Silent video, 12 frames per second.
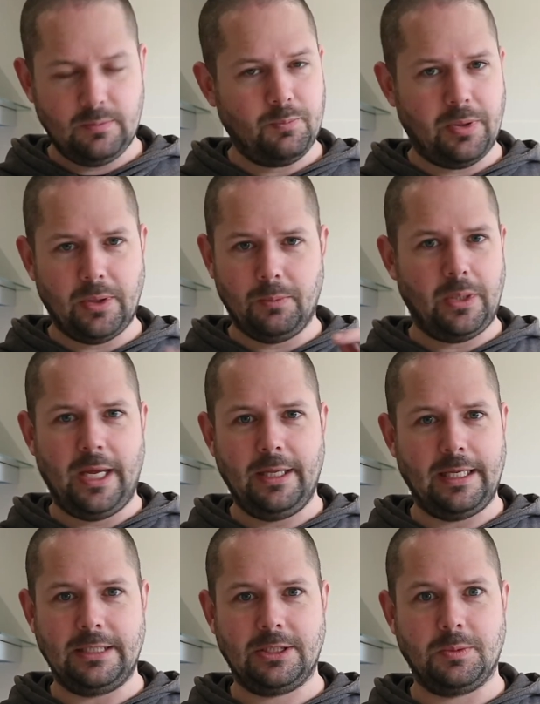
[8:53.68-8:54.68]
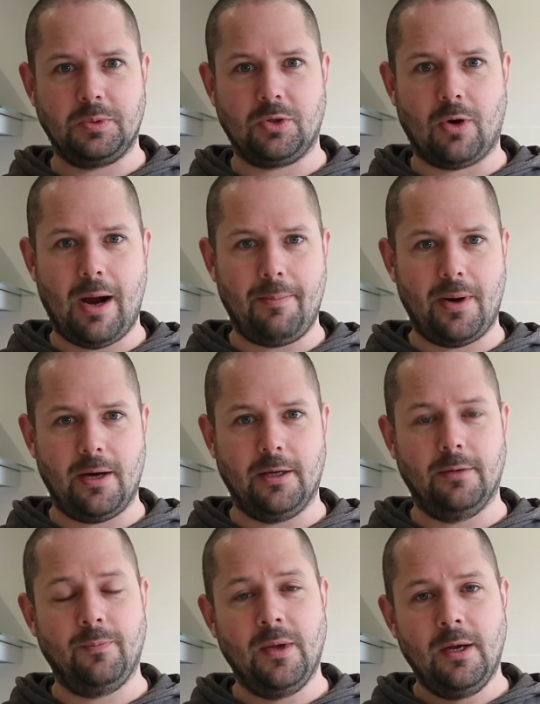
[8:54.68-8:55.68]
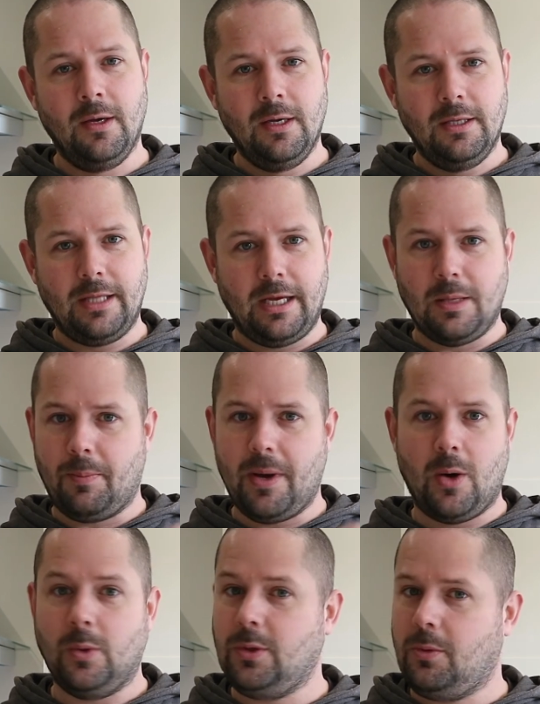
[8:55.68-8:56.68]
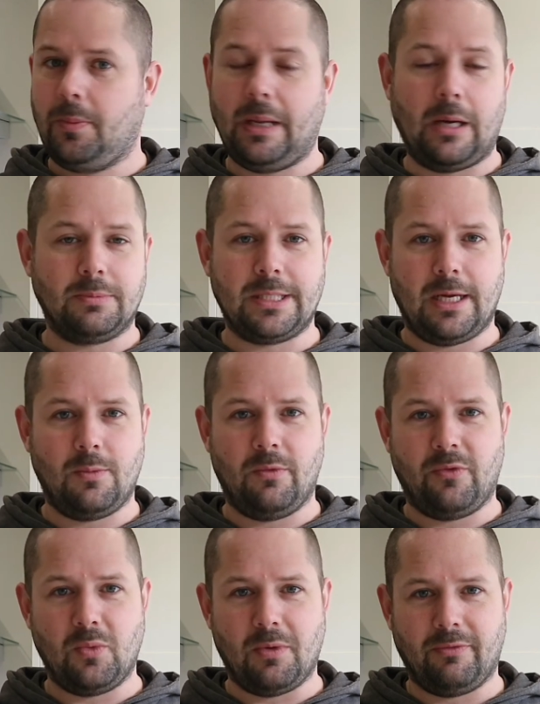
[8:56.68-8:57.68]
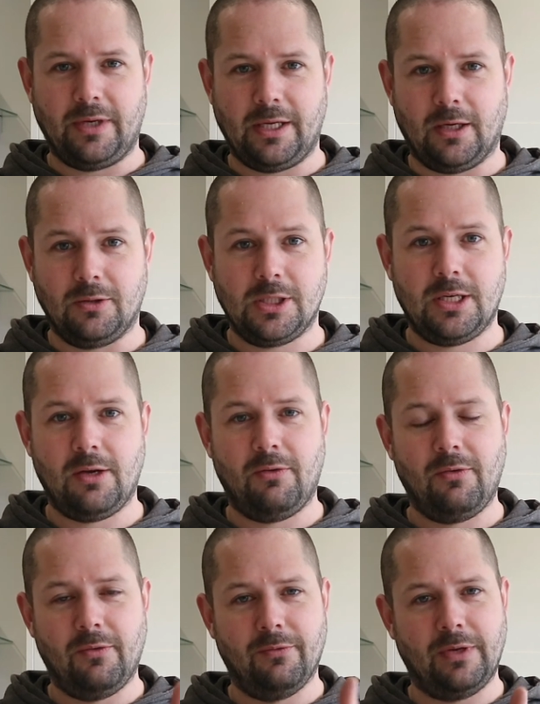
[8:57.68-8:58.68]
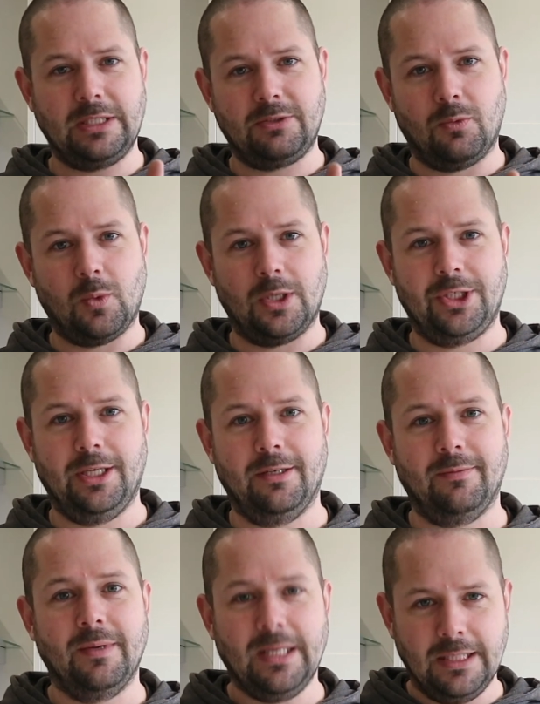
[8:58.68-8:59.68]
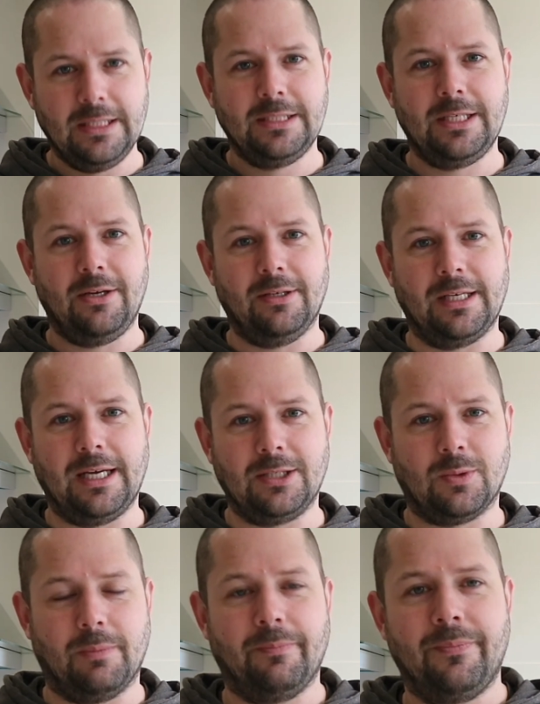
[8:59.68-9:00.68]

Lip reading: hit that subscribe button, ding the bell, and you'll be up to date with all my videos. Thanks for watching. See you in the next one.